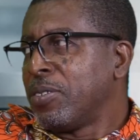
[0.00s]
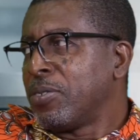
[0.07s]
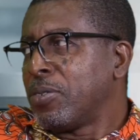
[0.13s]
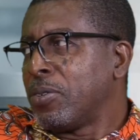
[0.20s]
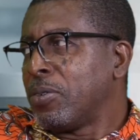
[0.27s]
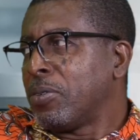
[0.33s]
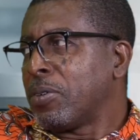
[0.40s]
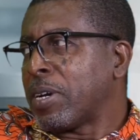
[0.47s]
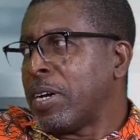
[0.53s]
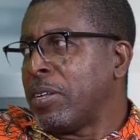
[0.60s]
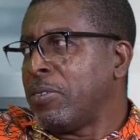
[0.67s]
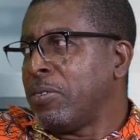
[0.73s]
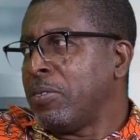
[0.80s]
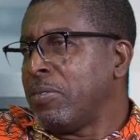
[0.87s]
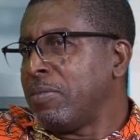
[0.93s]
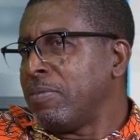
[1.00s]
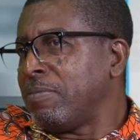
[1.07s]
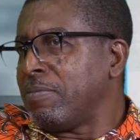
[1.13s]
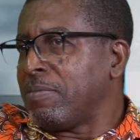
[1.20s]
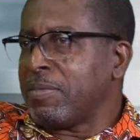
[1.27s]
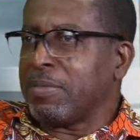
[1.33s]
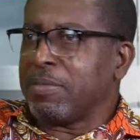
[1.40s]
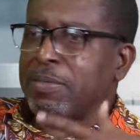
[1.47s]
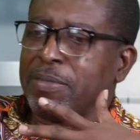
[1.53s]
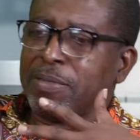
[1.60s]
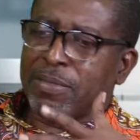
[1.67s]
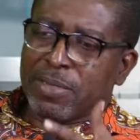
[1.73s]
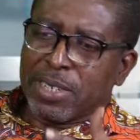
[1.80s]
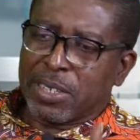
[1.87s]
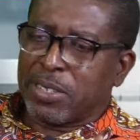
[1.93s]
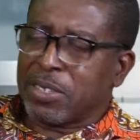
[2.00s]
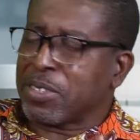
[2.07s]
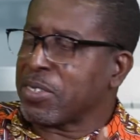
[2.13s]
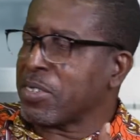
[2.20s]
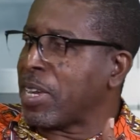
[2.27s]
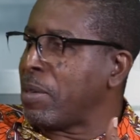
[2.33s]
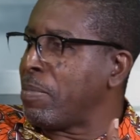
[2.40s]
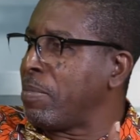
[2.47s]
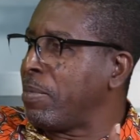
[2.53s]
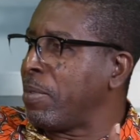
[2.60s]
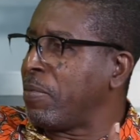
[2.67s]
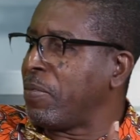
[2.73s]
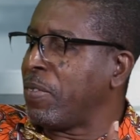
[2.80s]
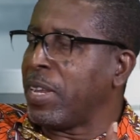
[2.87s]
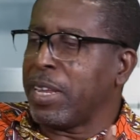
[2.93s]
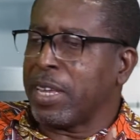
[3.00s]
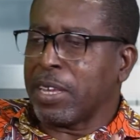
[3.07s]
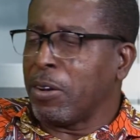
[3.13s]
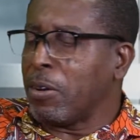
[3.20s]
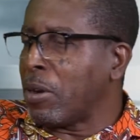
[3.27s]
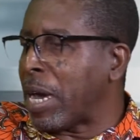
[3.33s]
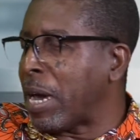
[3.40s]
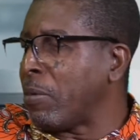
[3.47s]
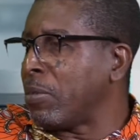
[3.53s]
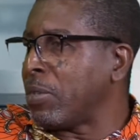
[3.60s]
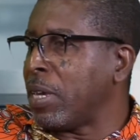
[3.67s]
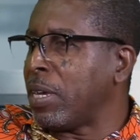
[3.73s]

So can you just describe the feeling or how